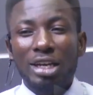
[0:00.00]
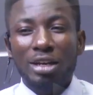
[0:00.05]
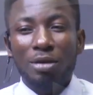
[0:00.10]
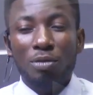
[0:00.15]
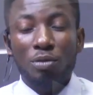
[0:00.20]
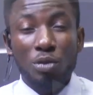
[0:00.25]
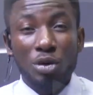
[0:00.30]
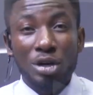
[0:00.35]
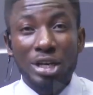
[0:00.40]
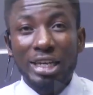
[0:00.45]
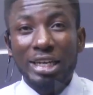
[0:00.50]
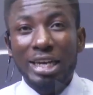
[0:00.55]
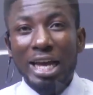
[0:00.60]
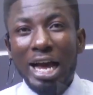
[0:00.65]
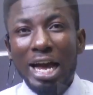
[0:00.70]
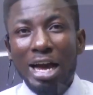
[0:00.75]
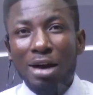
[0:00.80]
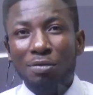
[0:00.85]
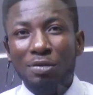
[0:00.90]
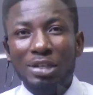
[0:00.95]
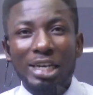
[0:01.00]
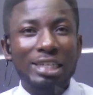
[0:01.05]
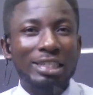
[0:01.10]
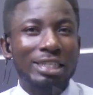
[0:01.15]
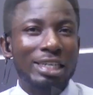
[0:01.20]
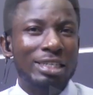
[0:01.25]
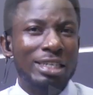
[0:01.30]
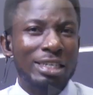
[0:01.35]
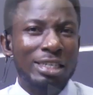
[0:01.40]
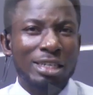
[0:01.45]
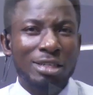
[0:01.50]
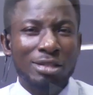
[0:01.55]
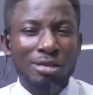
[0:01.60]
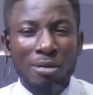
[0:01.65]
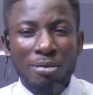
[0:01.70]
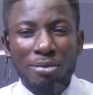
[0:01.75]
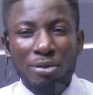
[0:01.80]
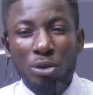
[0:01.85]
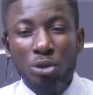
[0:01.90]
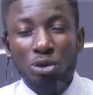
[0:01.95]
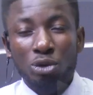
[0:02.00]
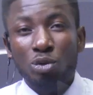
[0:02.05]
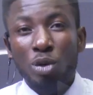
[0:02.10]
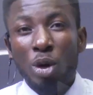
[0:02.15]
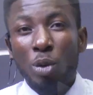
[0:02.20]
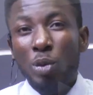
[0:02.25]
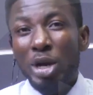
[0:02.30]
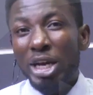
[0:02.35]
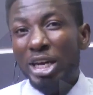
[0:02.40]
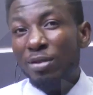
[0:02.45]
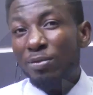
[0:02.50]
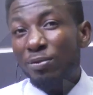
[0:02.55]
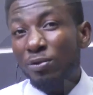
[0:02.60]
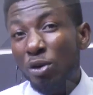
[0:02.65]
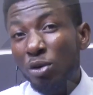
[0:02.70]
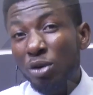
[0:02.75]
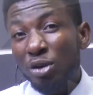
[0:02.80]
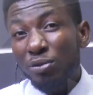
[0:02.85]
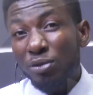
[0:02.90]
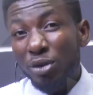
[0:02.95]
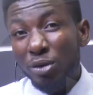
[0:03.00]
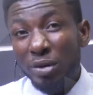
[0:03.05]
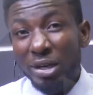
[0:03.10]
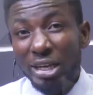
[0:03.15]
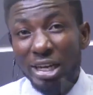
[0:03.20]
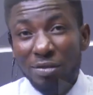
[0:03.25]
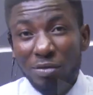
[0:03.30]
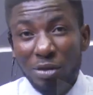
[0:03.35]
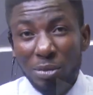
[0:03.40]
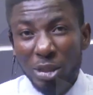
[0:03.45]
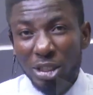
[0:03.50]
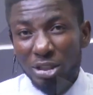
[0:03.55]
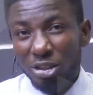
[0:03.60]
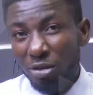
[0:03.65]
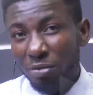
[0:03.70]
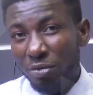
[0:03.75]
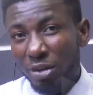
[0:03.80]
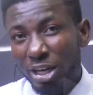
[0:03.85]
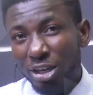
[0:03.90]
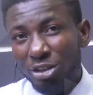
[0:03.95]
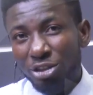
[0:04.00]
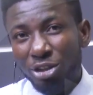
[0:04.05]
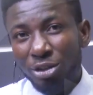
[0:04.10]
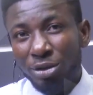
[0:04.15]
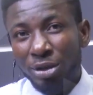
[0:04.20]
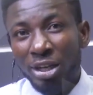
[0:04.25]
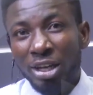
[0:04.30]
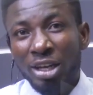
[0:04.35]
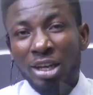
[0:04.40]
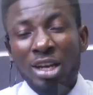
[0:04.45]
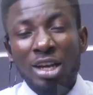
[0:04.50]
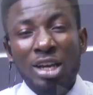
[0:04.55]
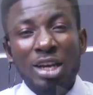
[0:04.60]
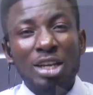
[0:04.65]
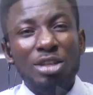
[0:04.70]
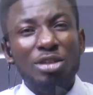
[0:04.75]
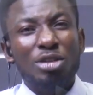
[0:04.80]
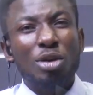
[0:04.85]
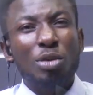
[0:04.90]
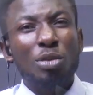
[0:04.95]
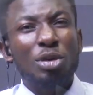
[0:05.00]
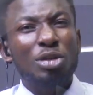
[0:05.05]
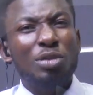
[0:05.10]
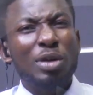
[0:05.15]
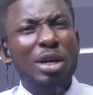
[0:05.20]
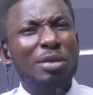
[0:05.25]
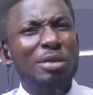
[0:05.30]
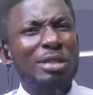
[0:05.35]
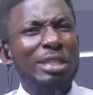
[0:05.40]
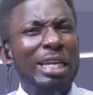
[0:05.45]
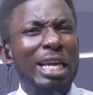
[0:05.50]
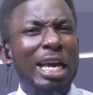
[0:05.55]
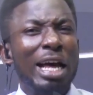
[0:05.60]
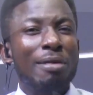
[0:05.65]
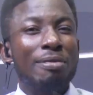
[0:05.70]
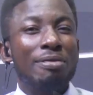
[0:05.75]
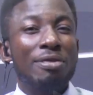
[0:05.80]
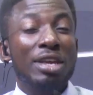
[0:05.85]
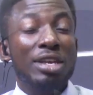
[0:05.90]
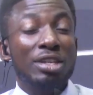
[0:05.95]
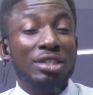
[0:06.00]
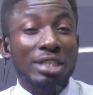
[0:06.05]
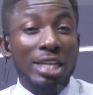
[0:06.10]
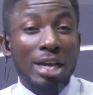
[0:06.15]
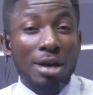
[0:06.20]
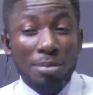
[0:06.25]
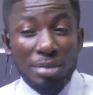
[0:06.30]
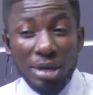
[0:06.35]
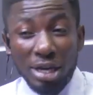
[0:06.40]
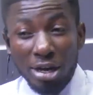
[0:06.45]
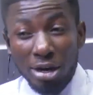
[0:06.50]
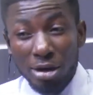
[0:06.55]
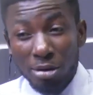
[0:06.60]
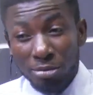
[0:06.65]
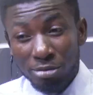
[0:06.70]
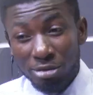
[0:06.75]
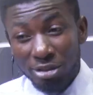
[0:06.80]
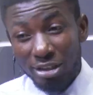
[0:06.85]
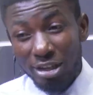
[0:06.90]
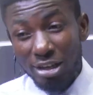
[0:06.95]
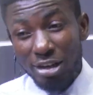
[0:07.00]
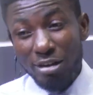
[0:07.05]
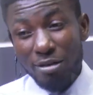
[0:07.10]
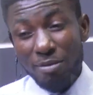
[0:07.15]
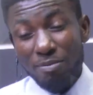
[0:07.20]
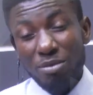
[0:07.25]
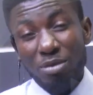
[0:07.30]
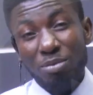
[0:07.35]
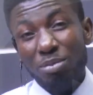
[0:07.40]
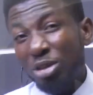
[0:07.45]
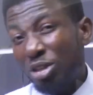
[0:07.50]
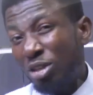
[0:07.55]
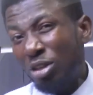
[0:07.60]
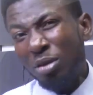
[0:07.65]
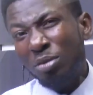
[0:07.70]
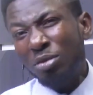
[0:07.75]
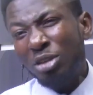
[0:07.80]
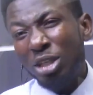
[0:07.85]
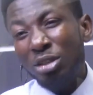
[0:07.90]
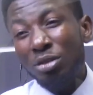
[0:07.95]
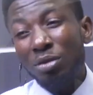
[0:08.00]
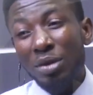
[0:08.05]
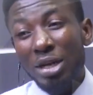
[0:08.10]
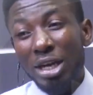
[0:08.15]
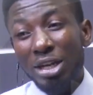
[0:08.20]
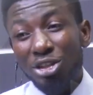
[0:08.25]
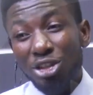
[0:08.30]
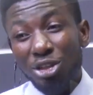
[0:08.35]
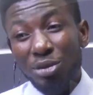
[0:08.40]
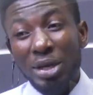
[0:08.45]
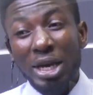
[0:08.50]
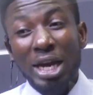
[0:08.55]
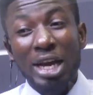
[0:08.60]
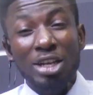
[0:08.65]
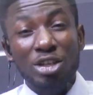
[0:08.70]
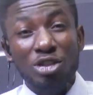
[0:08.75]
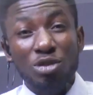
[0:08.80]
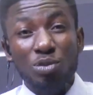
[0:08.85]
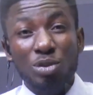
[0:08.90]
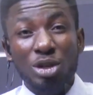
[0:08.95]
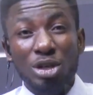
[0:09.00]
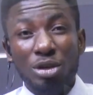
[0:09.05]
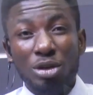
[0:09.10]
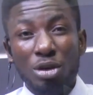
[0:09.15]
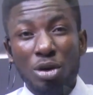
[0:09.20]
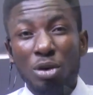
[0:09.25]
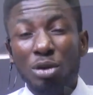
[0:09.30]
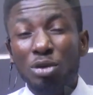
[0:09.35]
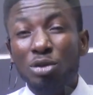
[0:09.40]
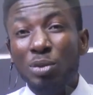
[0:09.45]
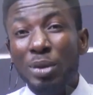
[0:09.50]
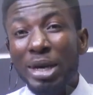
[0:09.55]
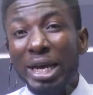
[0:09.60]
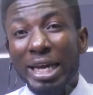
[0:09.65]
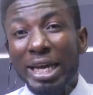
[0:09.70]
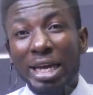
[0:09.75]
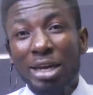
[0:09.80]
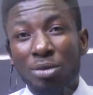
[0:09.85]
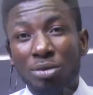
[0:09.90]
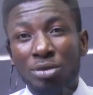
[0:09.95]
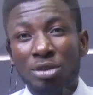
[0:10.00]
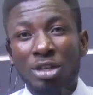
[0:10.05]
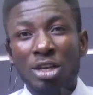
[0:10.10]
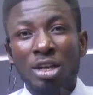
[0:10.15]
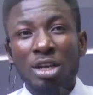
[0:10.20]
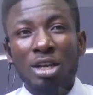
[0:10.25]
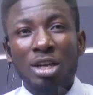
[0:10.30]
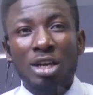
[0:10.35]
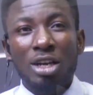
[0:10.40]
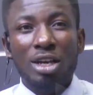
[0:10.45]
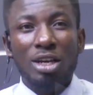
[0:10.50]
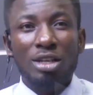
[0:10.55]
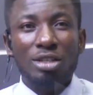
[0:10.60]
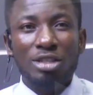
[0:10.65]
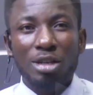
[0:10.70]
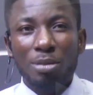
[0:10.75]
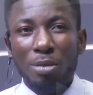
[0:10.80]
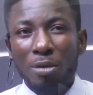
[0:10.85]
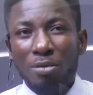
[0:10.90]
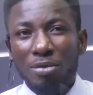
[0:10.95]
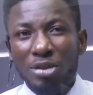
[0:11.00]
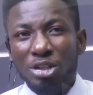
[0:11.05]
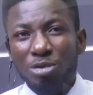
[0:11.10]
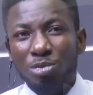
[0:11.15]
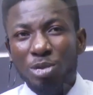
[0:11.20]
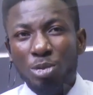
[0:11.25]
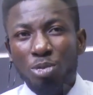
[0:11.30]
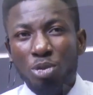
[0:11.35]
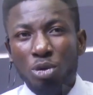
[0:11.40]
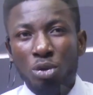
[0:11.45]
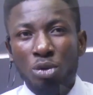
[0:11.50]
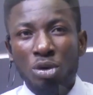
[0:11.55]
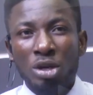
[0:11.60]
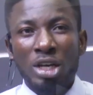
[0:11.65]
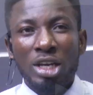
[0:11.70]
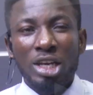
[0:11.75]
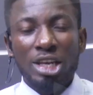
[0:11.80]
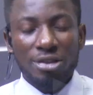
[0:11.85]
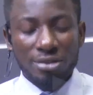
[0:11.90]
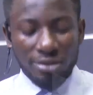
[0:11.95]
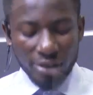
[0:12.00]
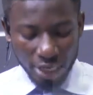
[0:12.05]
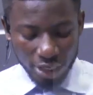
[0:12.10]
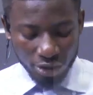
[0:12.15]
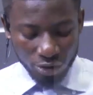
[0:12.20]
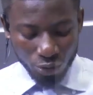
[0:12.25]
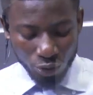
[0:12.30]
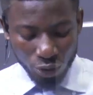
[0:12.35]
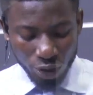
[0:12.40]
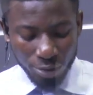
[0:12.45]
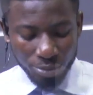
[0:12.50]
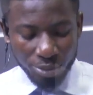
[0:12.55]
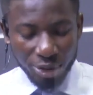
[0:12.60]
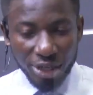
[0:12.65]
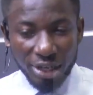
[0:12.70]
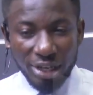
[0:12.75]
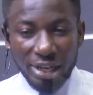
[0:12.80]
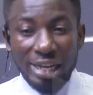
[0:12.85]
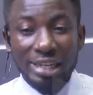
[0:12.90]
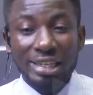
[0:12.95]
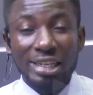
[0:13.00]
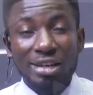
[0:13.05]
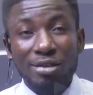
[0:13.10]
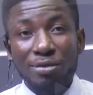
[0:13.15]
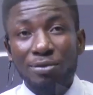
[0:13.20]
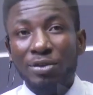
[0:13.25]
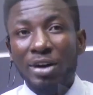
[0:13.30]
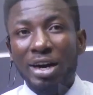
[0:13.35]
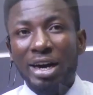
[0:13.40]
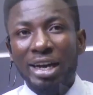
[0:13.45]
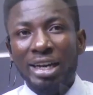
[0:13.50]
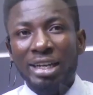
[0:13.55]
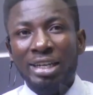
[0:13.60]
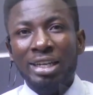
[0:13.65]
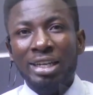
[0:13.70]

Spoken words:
we can have the identities of those who are working for the federal government of Nigeria. And so we're trying to see how this now becomes a positive change of Nigeria as we call to account some of these people that will be identified